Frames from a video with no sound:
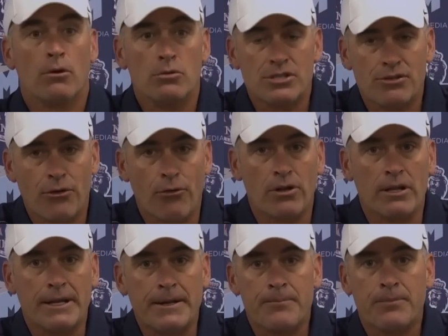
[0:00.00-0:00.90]
those
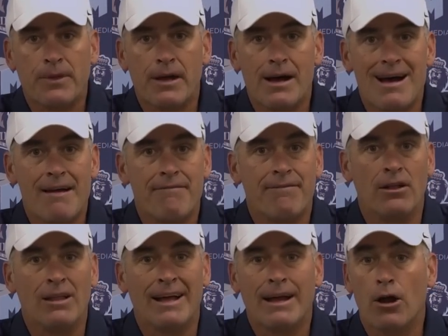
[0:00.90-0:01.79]
thoroughly, I
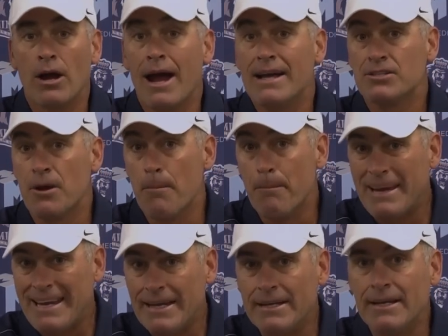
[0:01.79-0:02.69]
felt like our guys
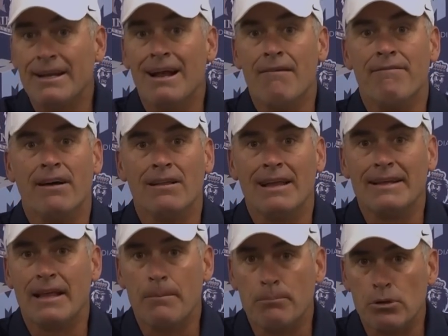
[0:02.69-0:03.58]
competed. I felt
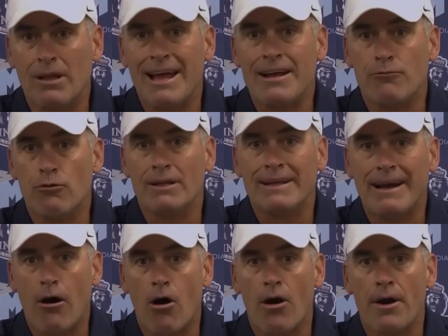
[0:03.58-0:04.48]
like they played really
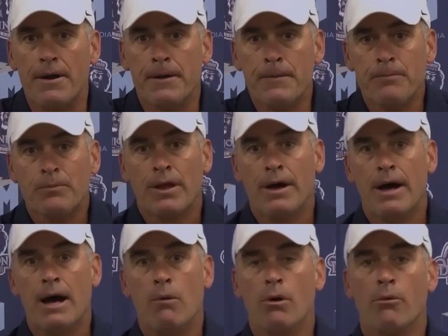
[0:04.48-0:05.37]
hard.
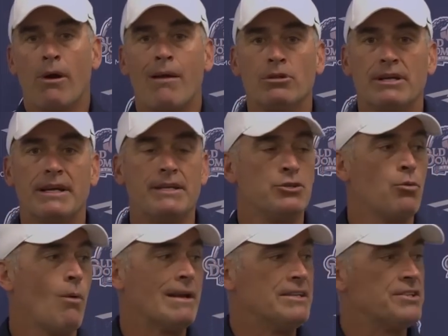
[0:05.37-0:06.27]
We were able to get
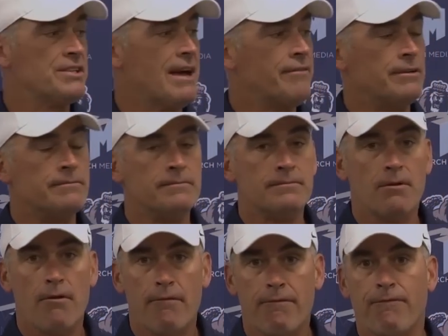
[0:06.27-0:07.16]
27
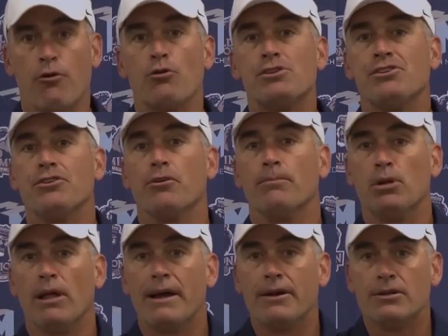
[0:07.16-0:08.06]
first-year
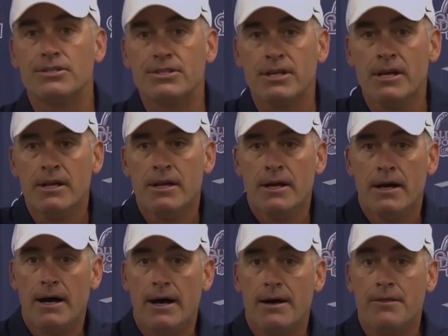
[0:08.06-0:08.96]
players
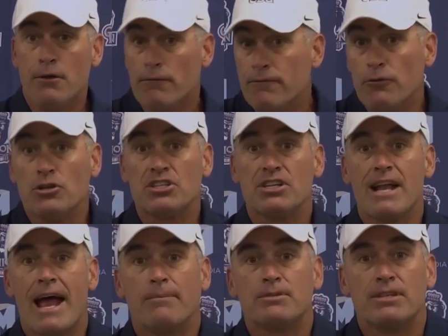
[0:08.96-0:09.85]
their first
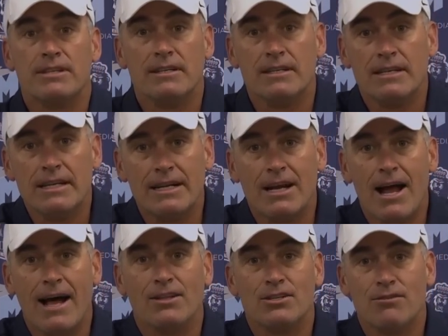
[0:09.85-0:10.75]
snaps in a
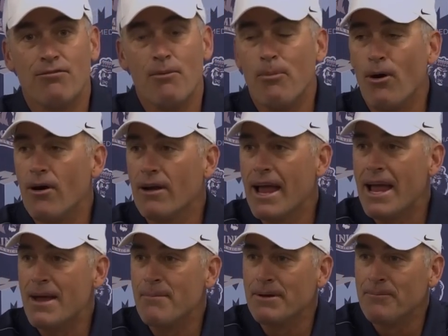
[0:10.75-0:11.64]
college football
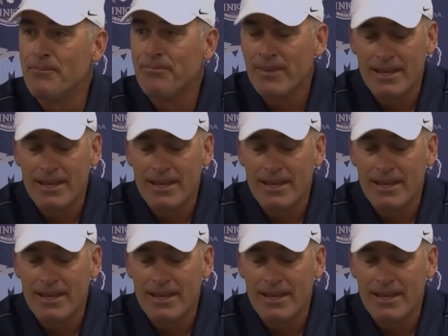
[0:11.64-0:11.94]
game, and